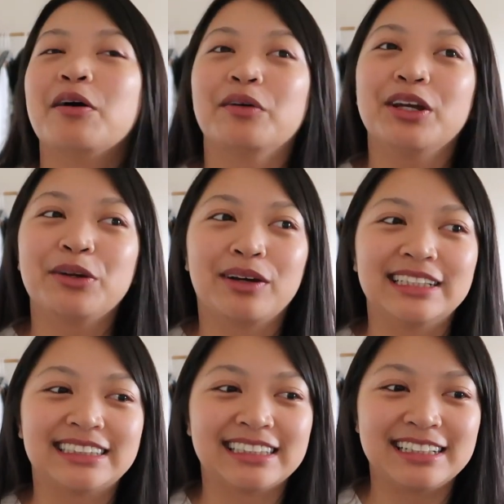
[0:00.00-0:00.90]
Well,
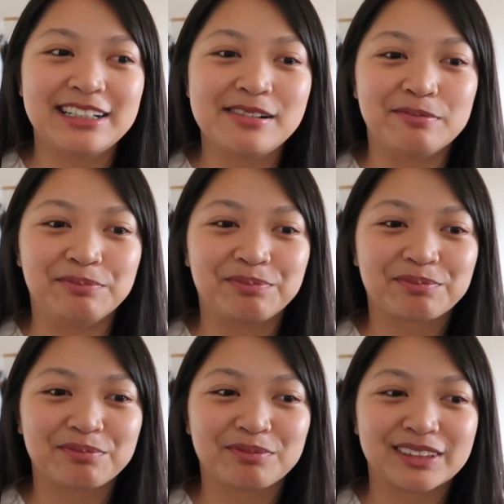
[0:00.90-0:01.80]
anyways,
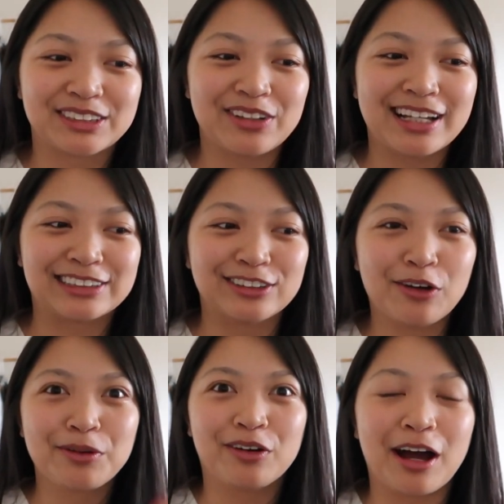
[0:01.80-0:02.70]
so yeah, so
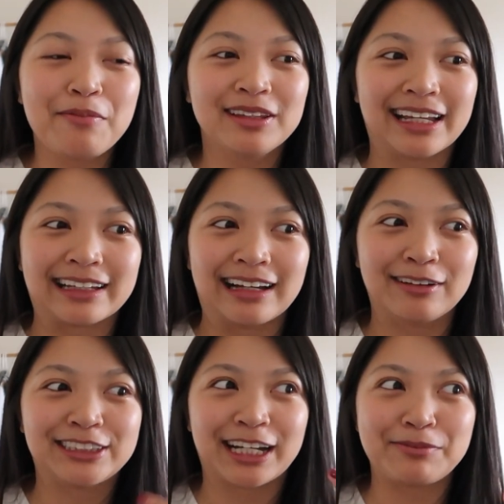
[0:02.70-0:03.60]
lo and behold, I've been like,
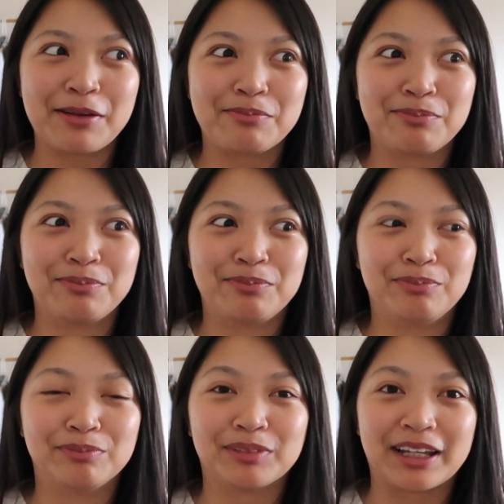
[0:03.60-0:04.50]
I was checking my
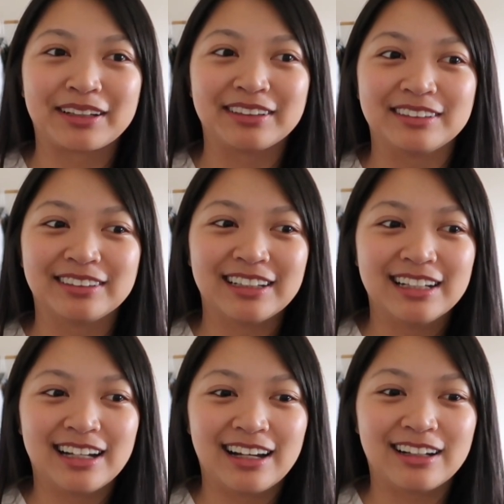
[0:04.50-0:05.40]
like
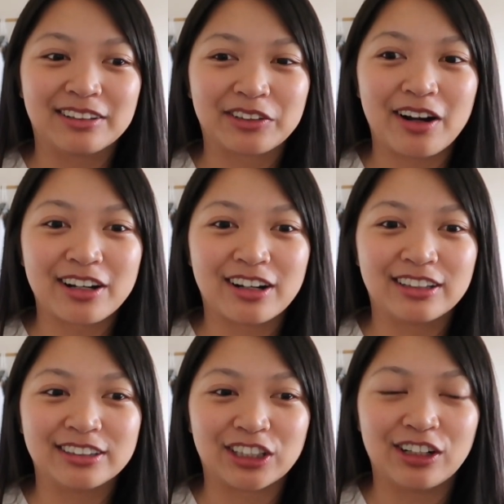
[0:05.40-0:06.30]
credit
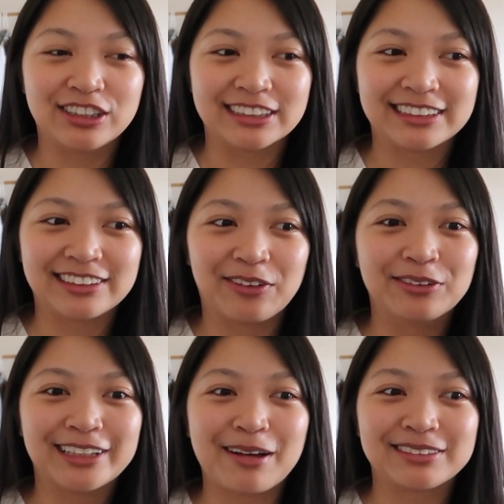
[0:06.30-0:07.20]
card charges the
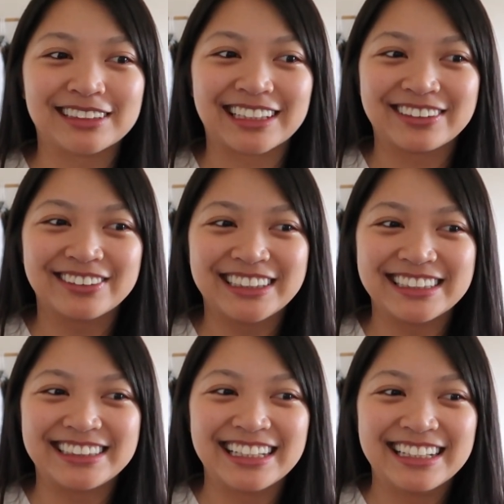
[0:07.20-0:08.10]
whole time, because I was like, oh
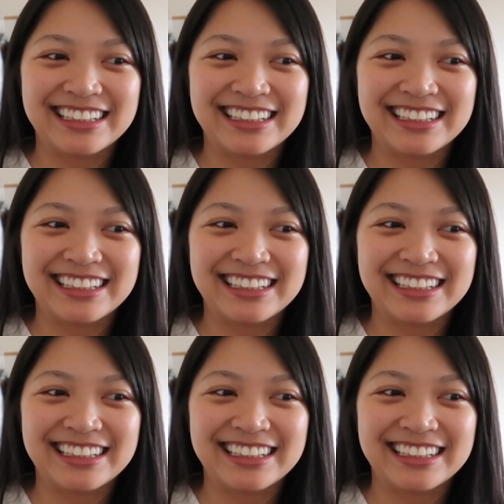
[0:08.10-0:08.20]
shit,